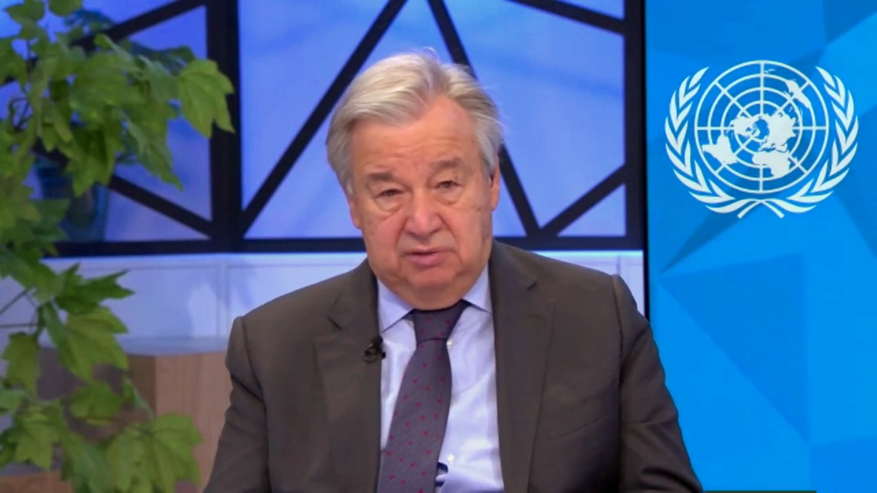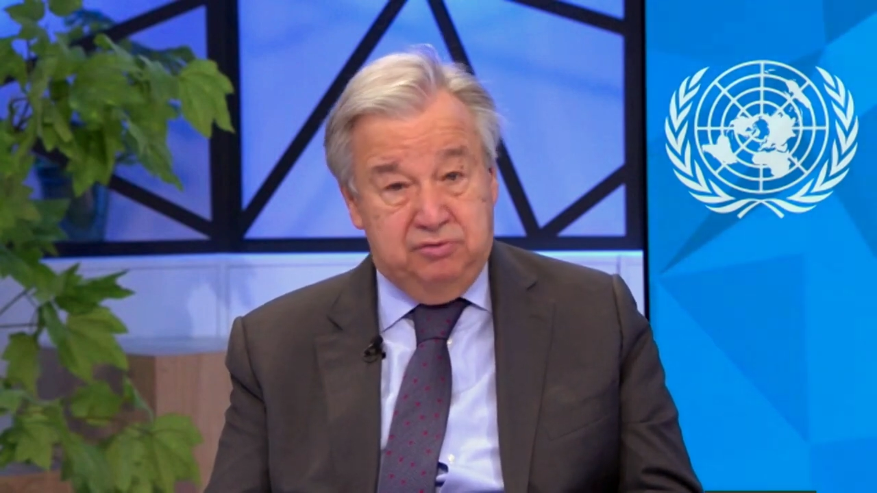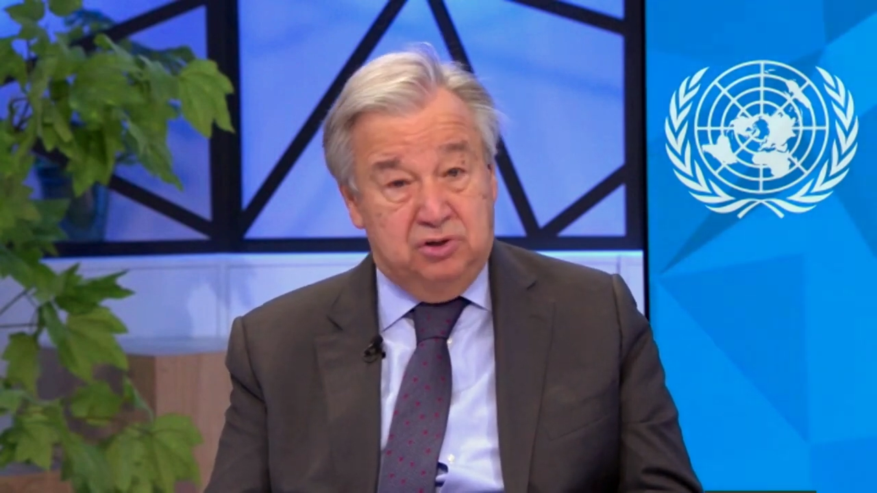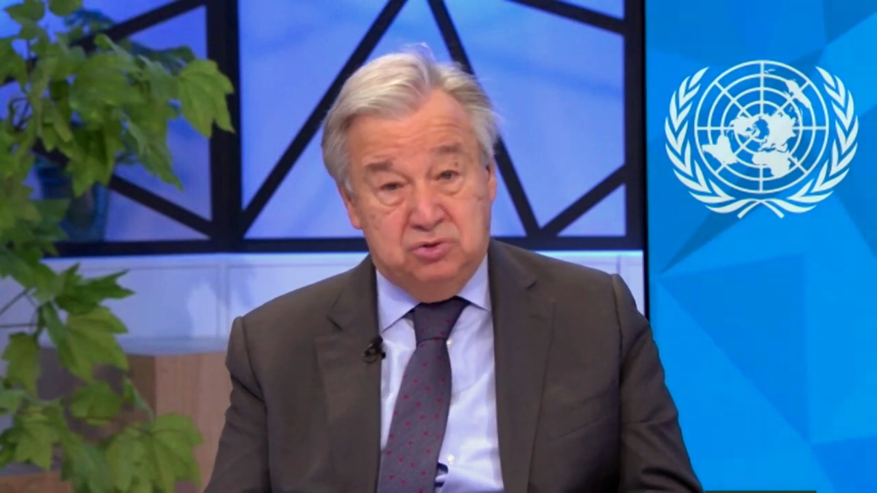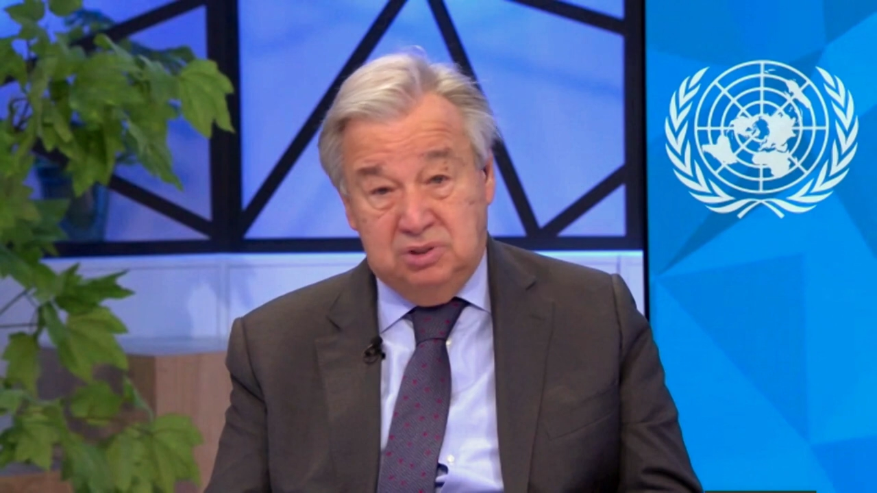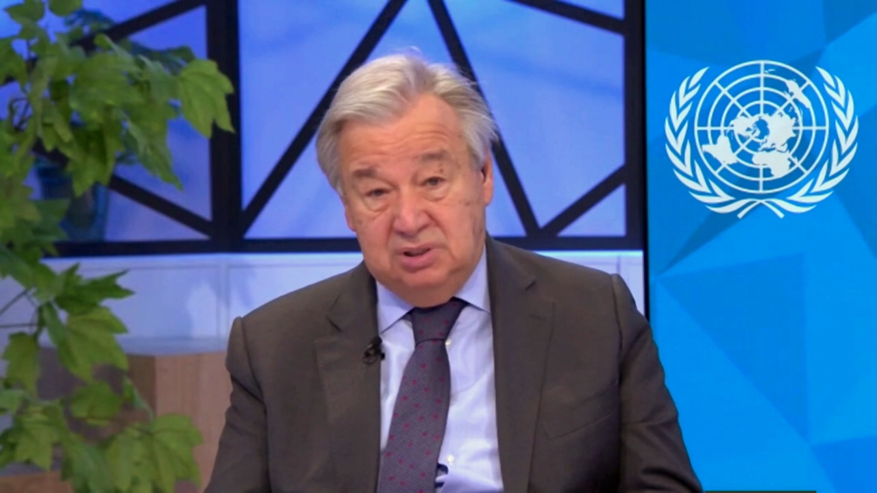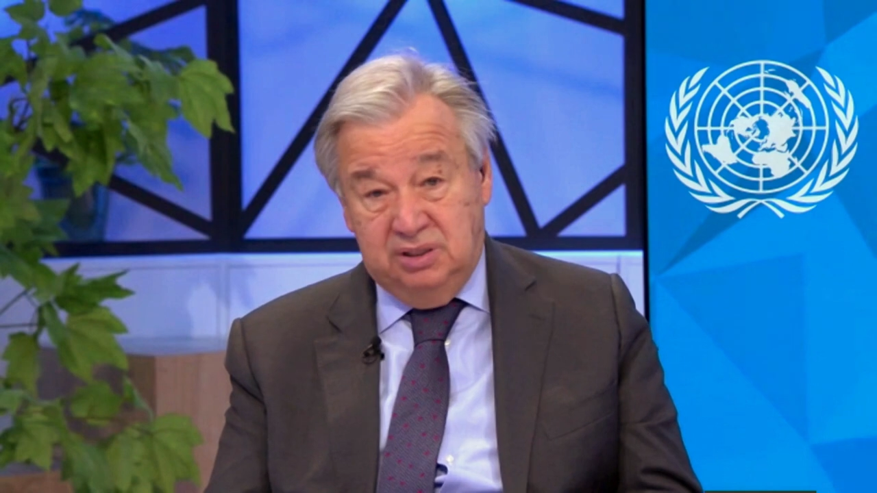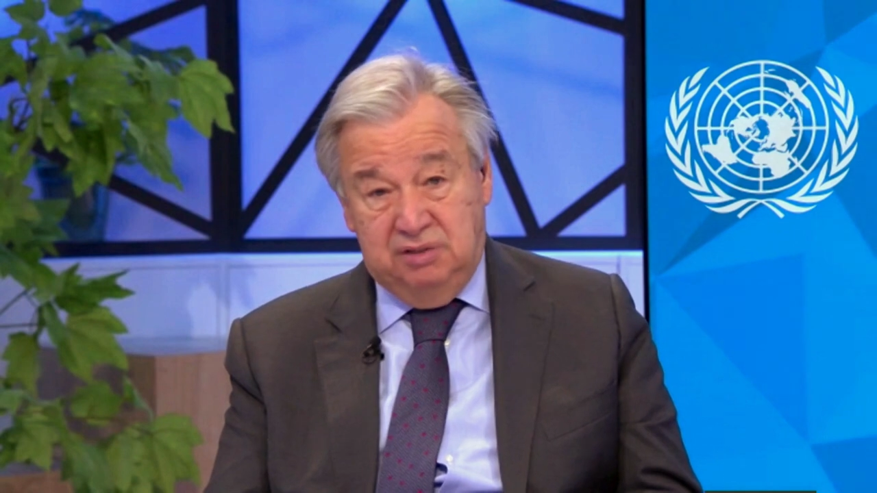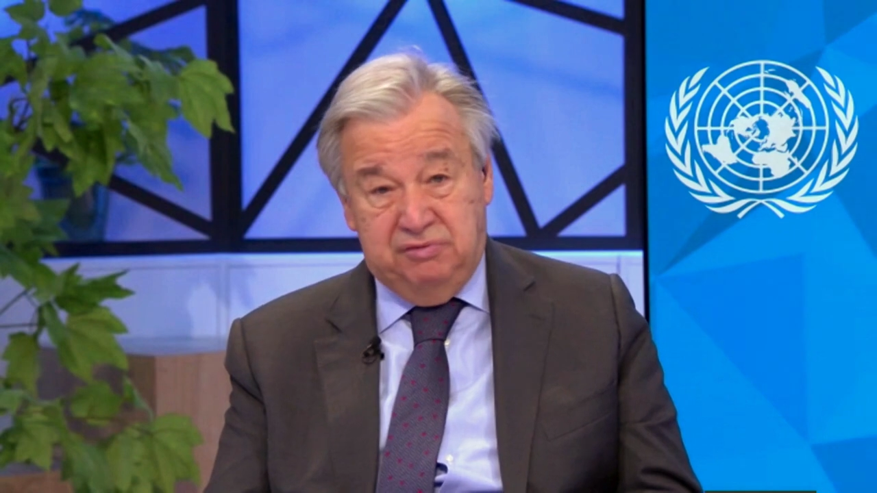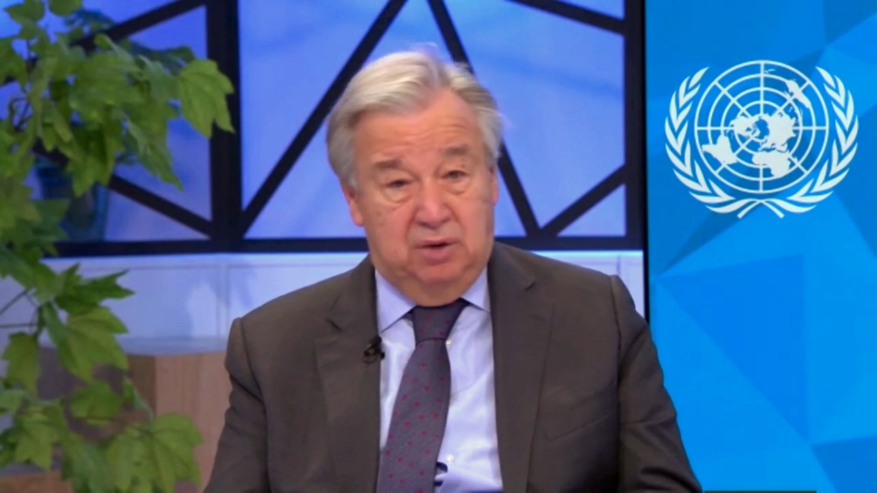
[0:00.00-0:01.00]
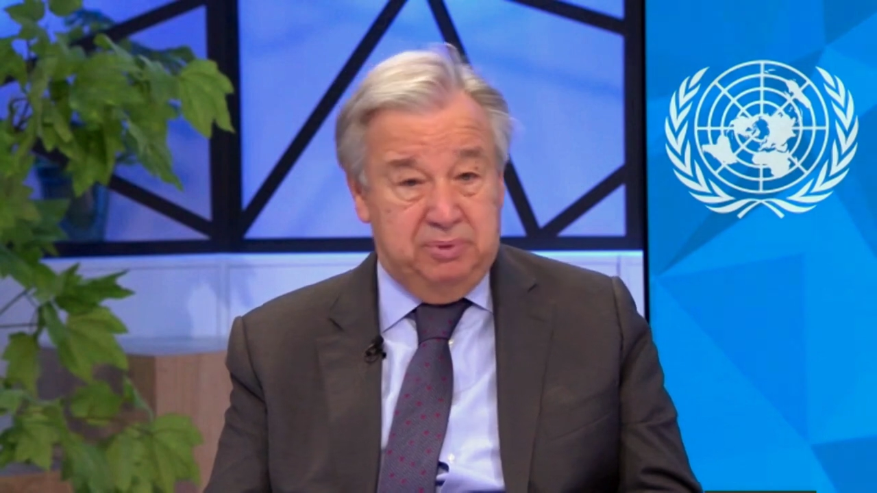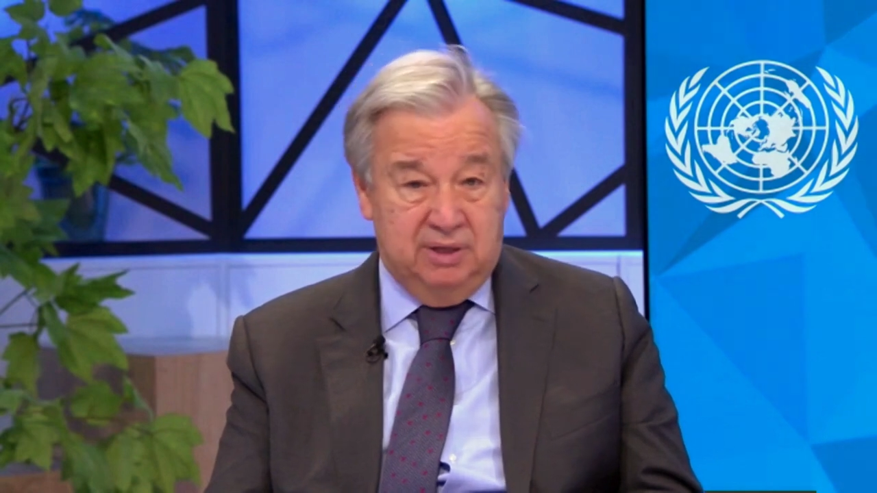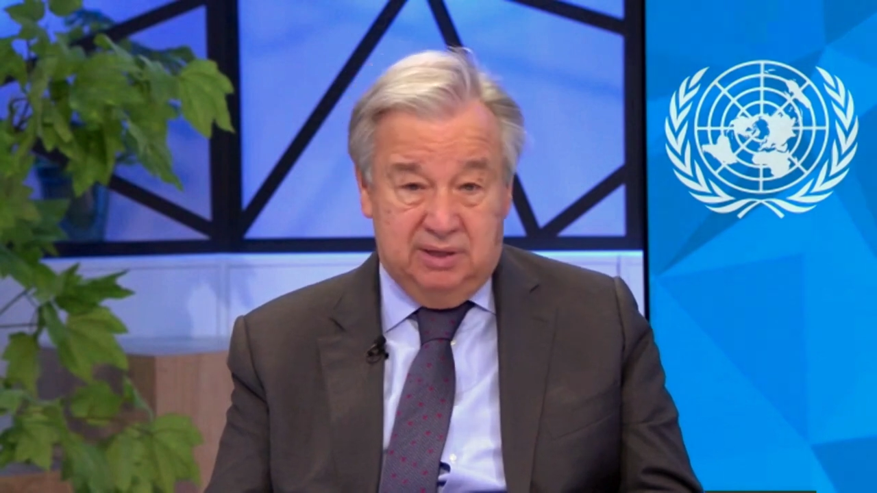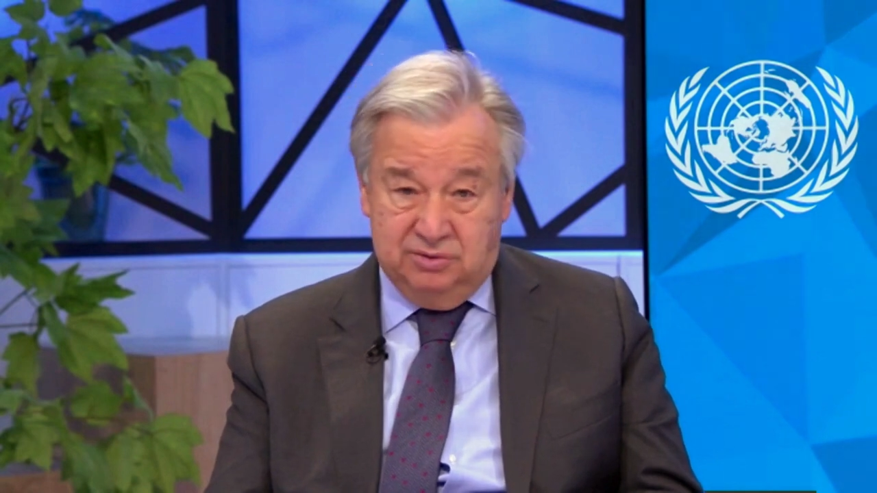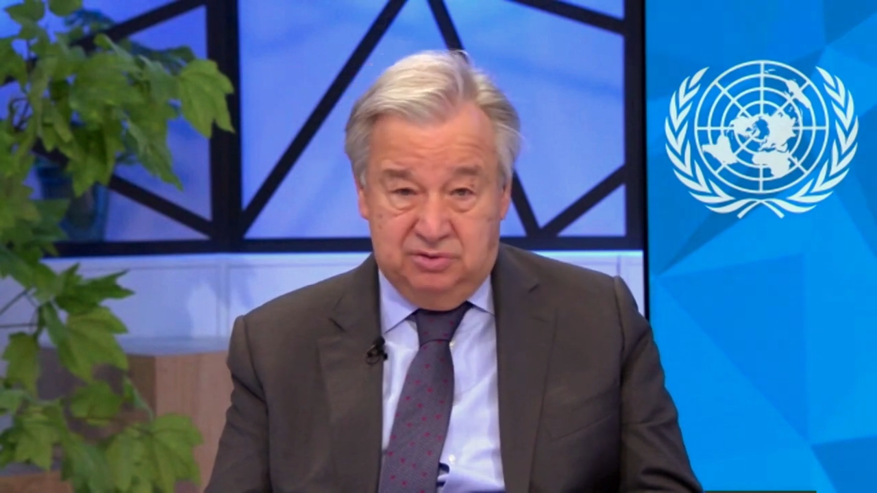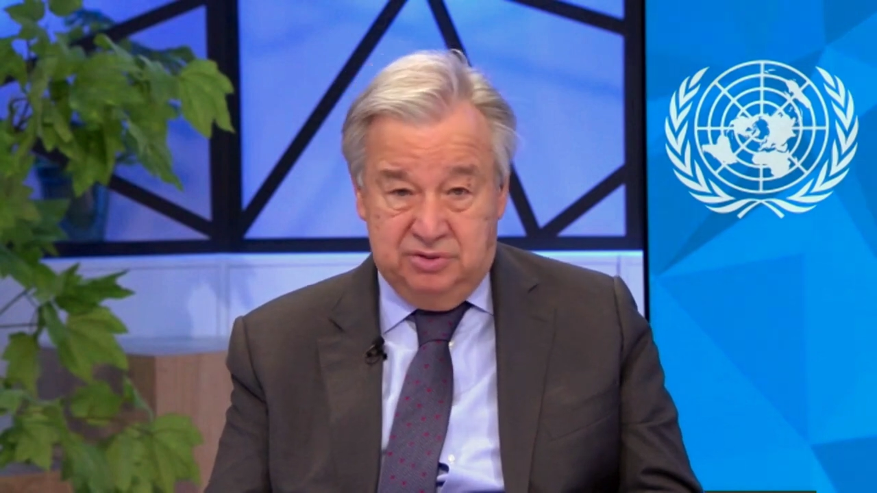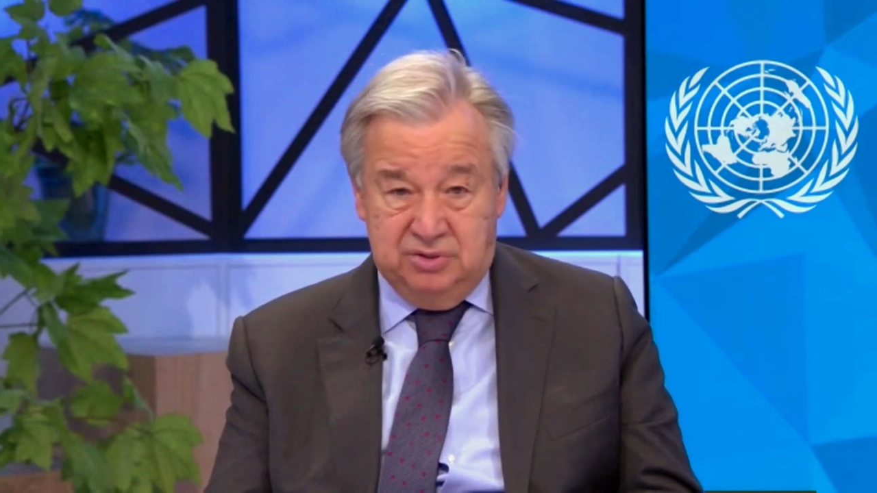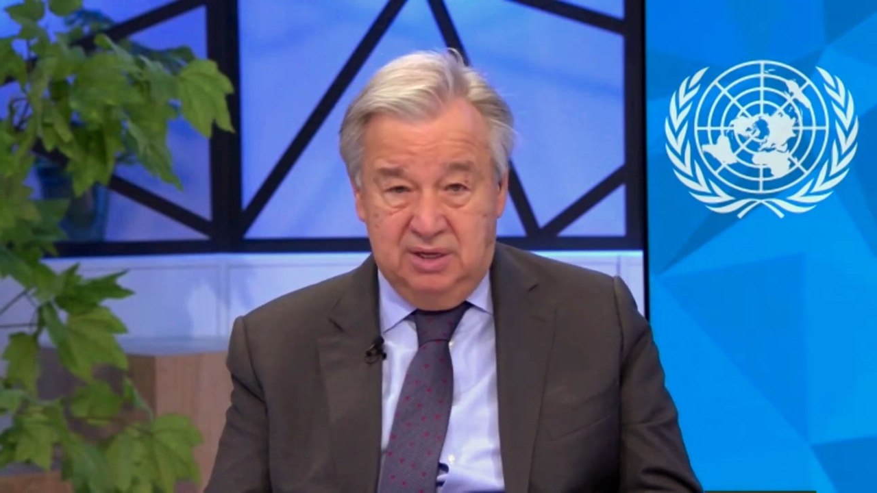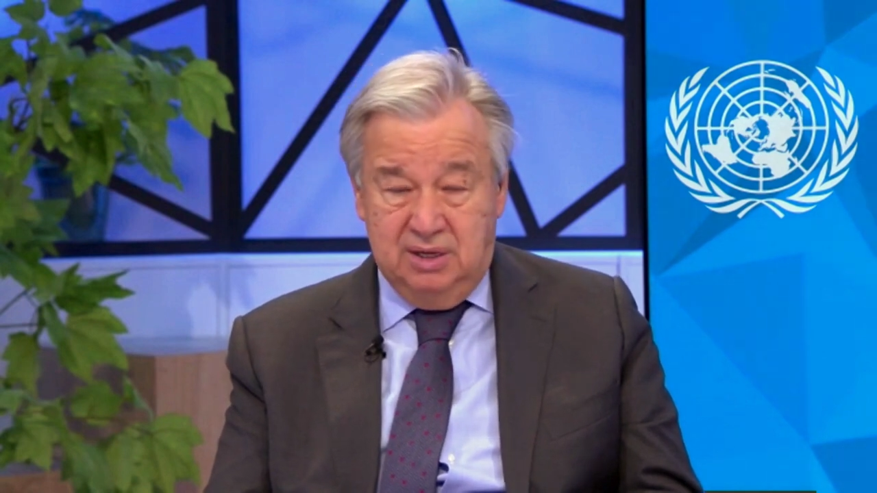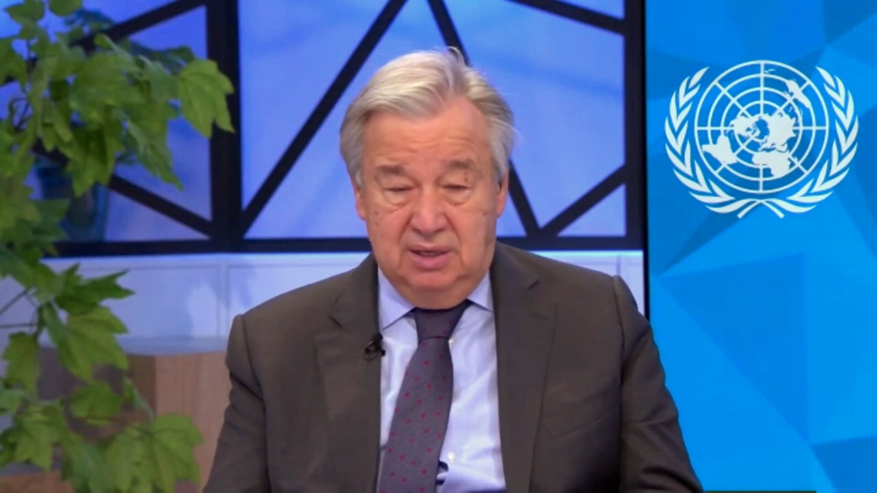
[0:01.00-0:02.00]
Unfortunately, developing
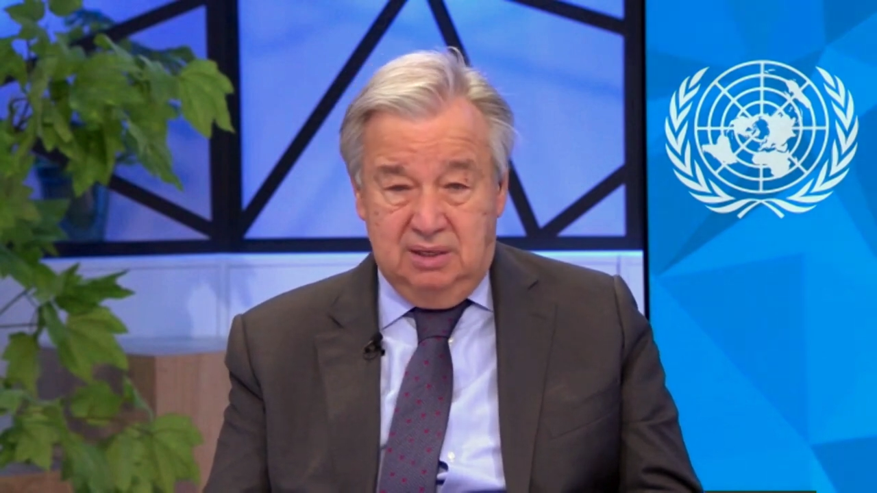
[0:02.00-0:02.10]
countries,